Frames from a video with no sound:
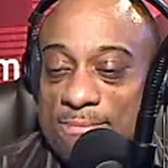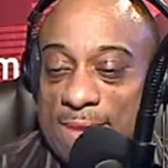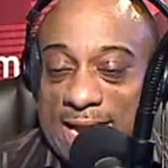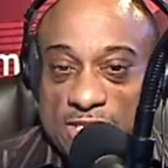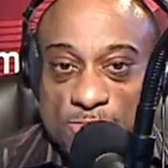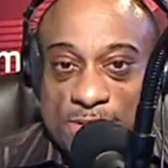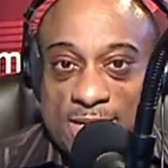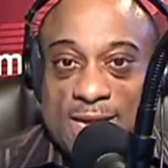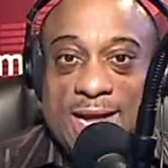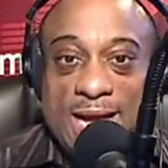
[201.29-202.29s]

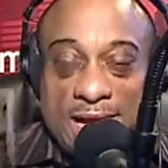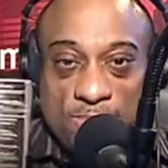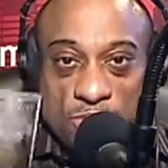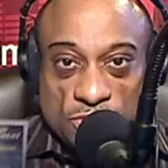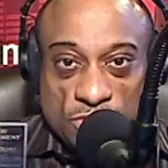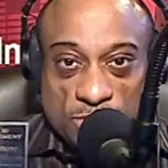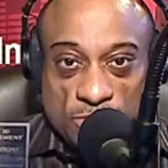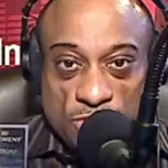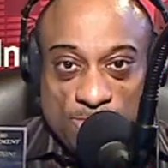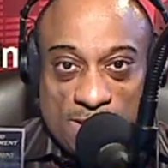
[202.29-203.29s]
management I'm going to serve
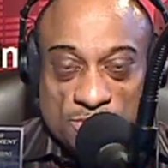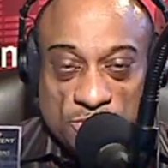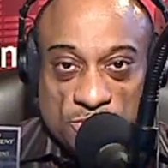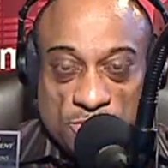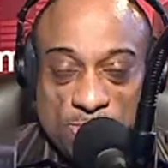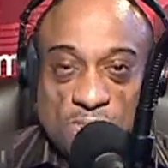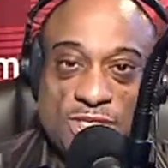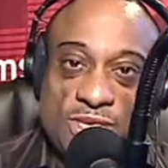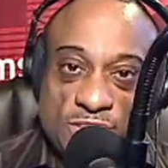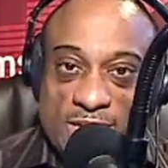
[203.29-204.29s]
as your master of ceremonies,
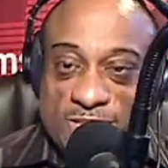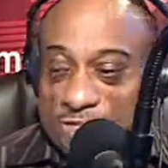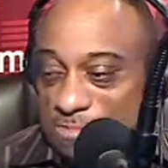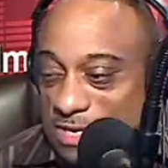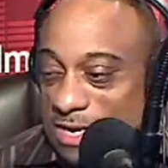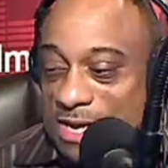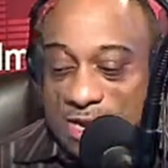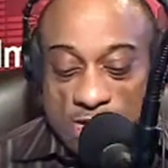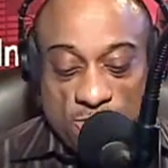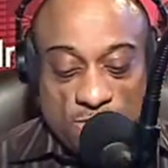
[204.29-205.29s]
get a chance to meet
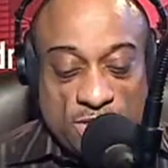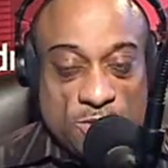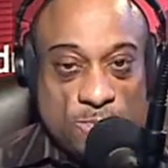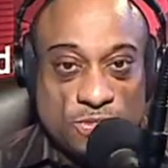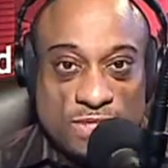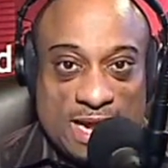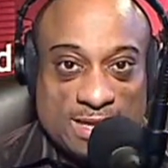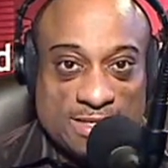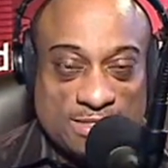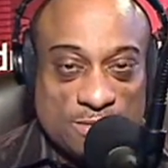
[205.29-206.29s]
other radio
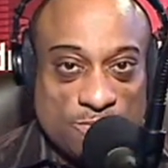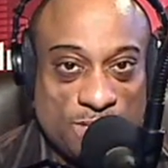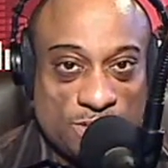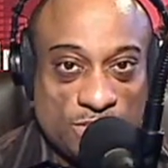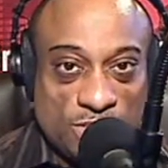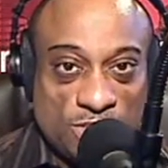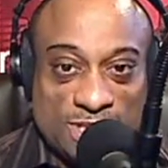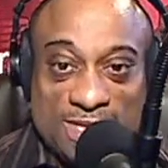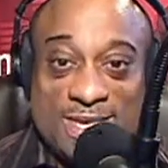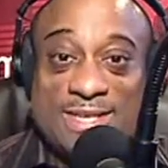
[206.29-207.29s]
personalities, other radio stations,
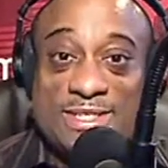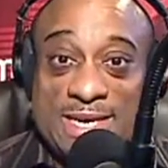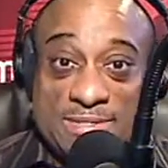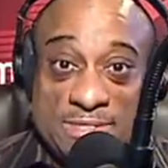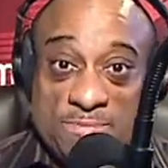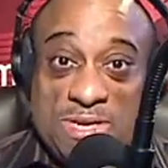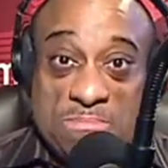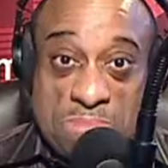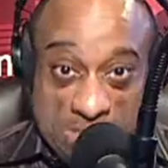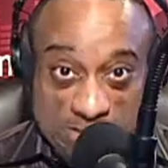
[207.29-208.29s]
and get a chance to meet
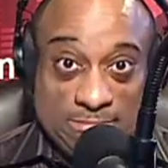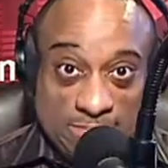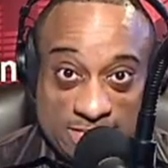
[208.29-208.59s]
me.